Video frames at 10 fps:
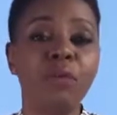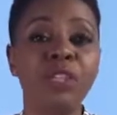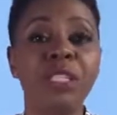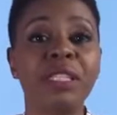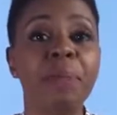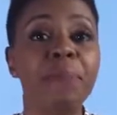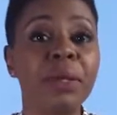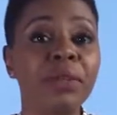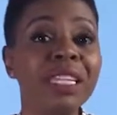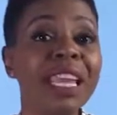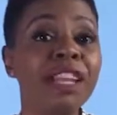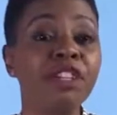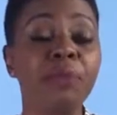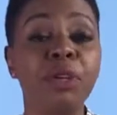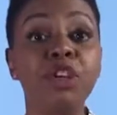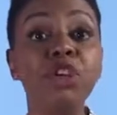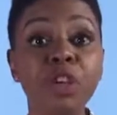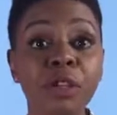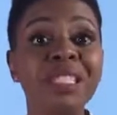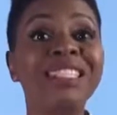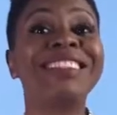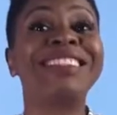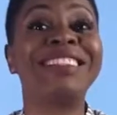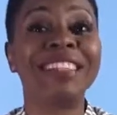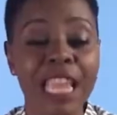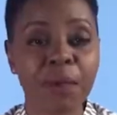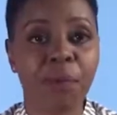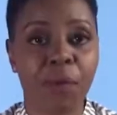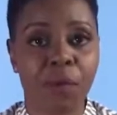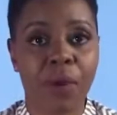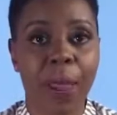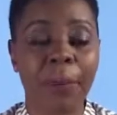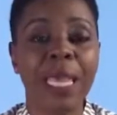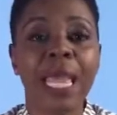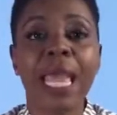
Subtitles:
which is the Building Entrepreneurs Today program.